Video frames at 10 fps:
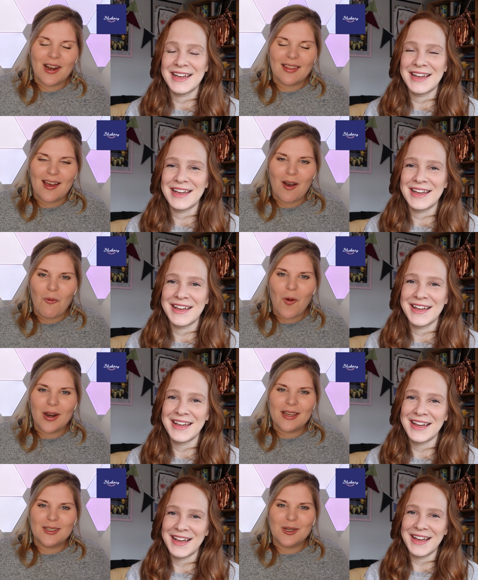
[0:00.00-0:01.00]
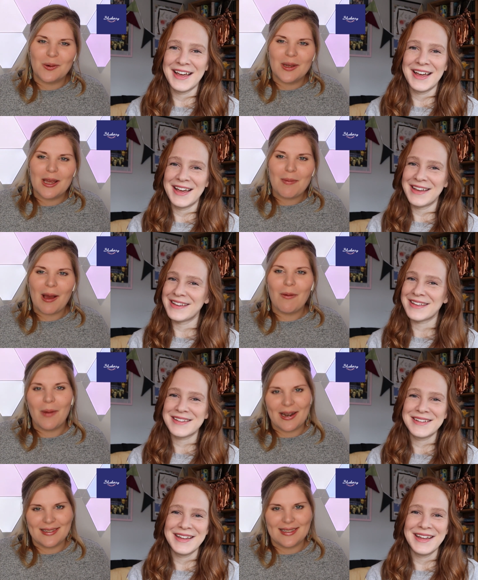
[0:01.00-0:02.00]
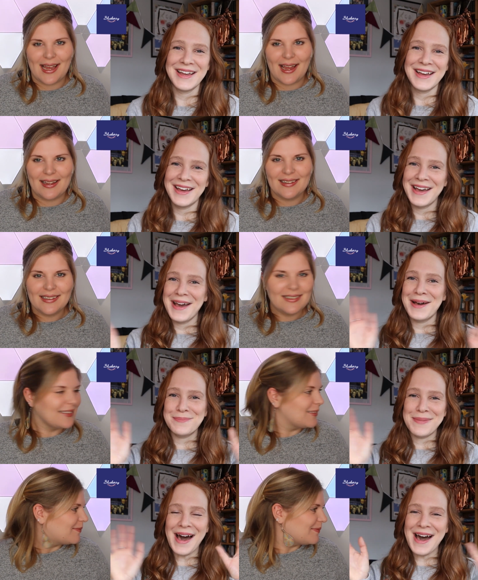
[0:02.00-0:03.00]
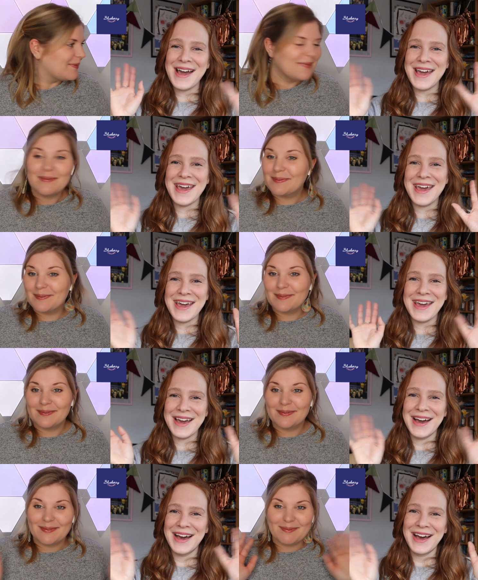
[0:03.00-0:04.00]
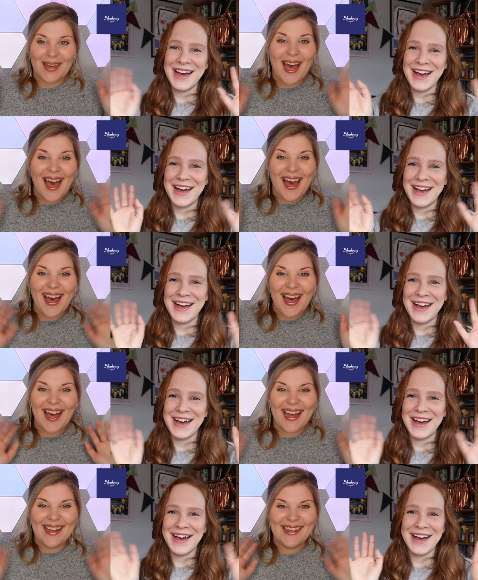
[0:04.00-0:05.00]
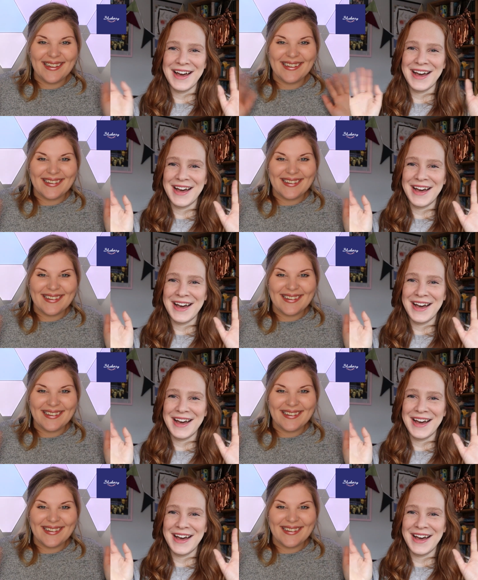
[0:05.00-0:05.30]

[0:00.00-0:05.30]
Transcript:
Speaker 1: for another What Are You Talking About Wednesday. Bye! Bye!